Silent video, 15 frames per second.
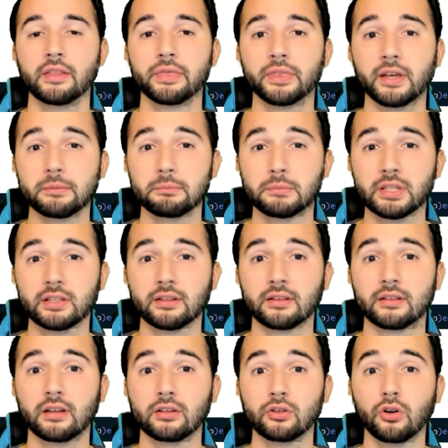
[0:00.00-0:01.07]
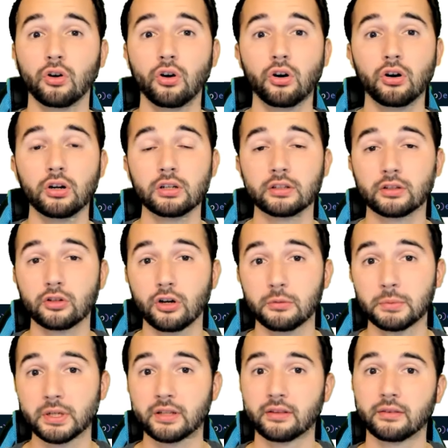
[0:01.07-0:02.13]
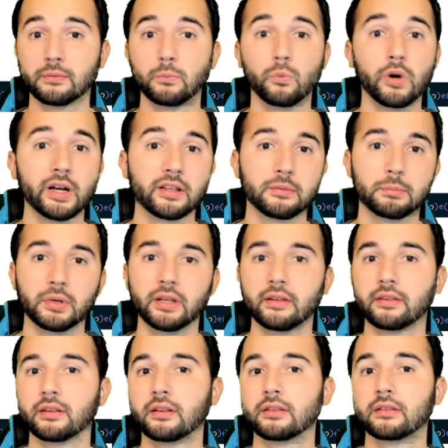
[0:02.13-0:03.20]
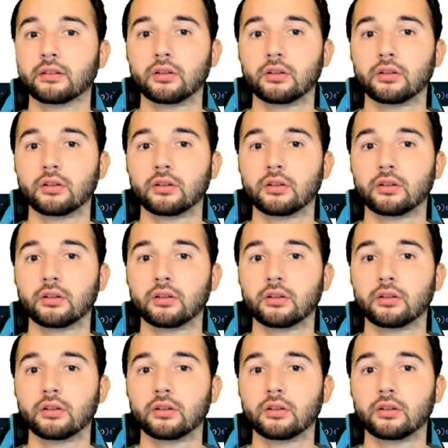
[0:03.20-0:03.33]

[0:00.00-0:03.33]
That means that all the comments, white spaces,